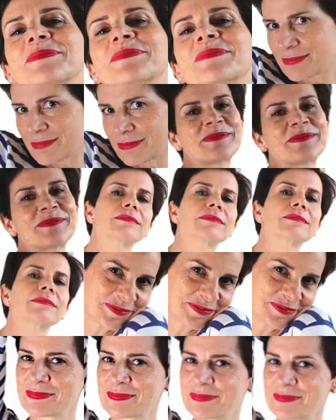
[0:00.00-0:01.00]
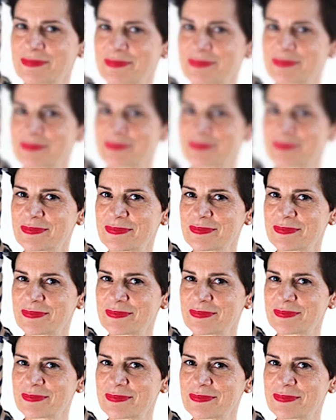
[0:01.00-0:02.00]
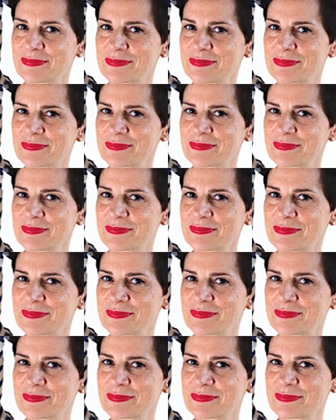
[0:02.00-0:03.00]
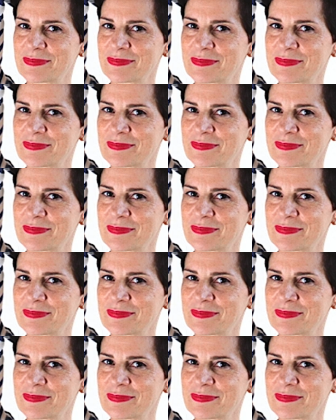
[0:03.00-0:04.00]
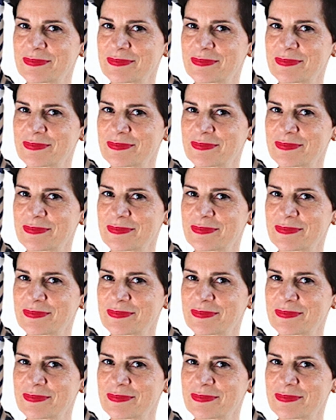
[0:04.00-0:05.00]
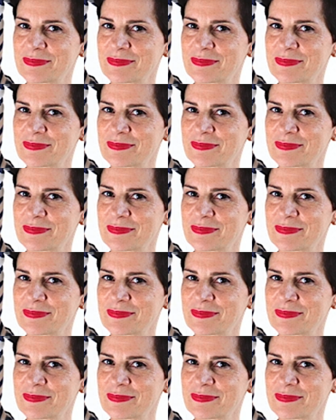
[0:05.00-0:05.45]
(silence)